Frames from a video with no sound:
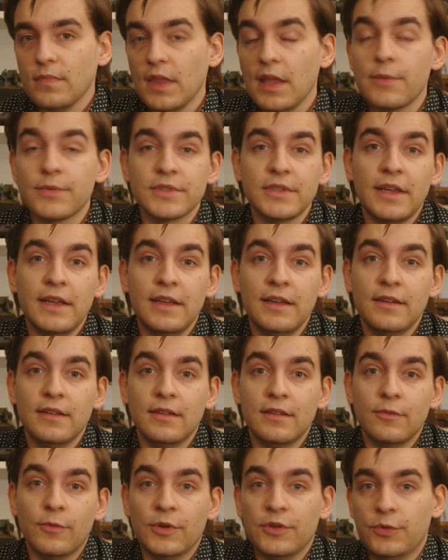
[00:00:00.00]
It was an
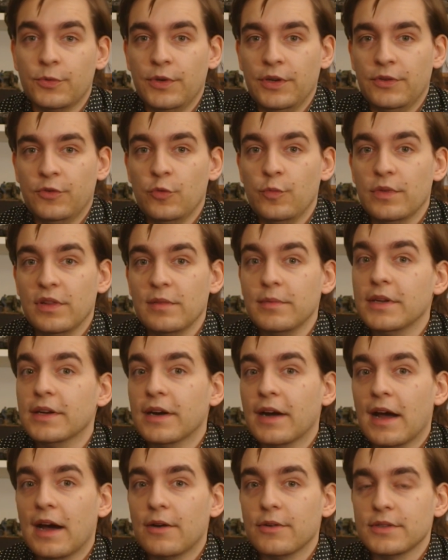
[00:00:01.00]
122mm
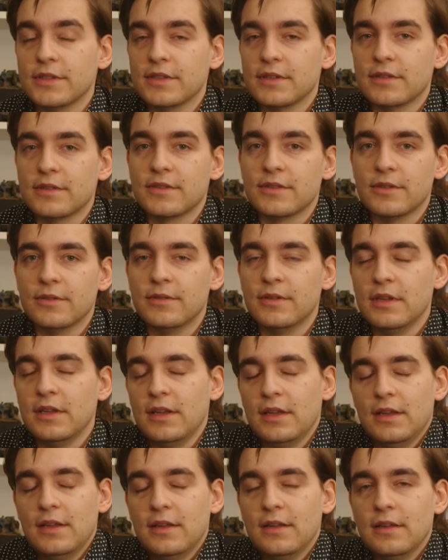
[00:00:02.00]
howitzer, so
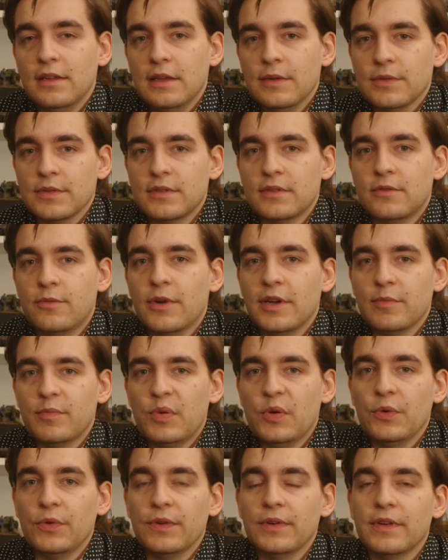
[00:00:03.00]
it was quite
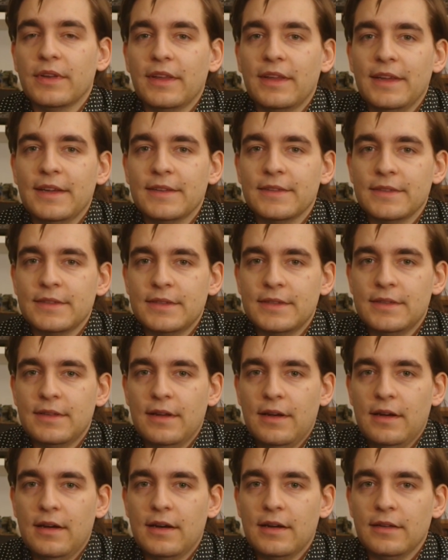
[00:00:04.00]
potent against
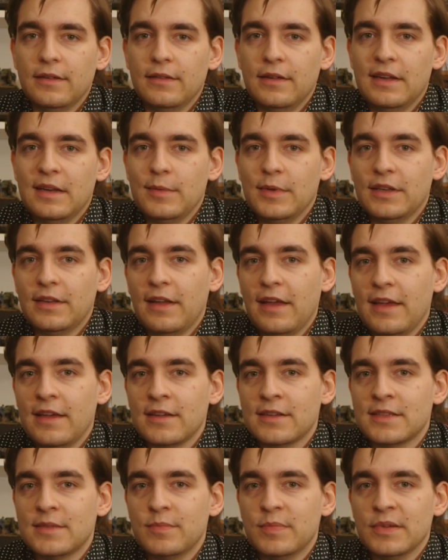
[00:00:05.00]
enemy
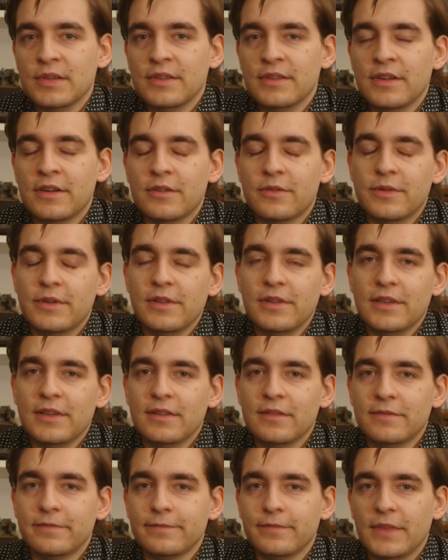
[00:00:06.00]
tanks, but not
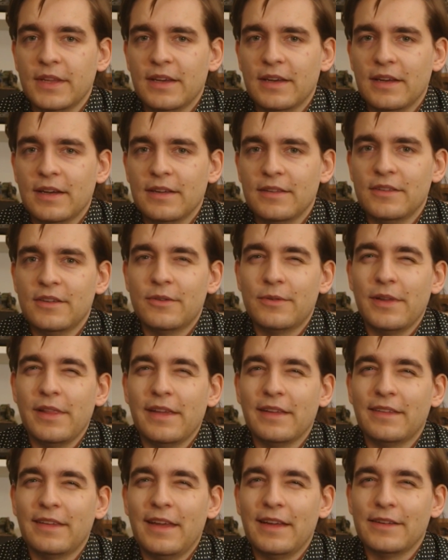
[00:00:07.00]
really
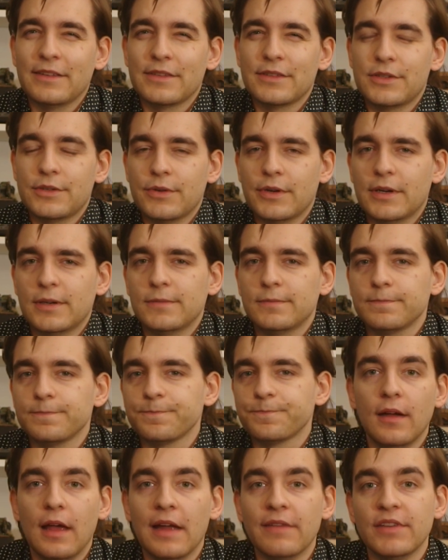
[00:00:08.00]
a tank destroyer.
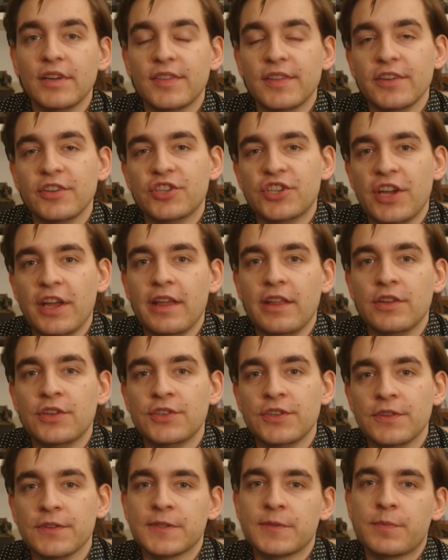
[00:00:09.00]
Everything
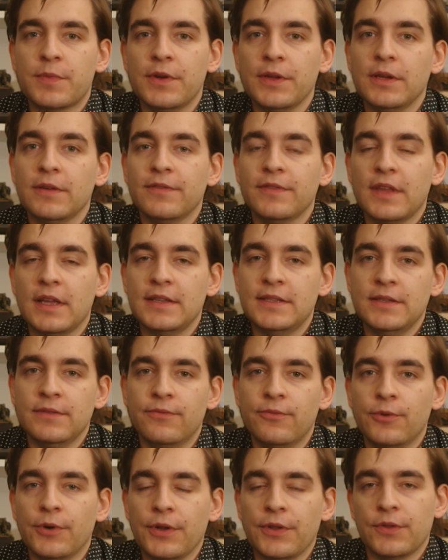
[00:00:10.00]
changed in the spring of
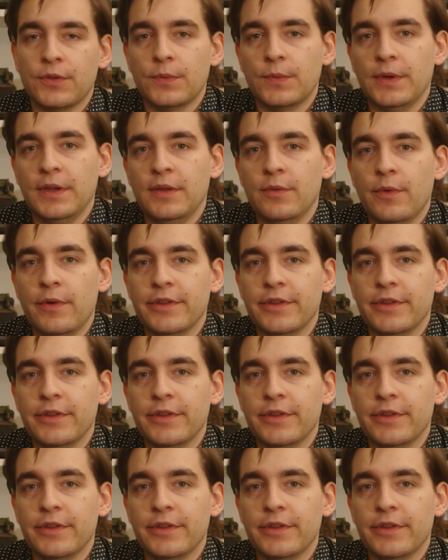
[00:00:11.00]
1943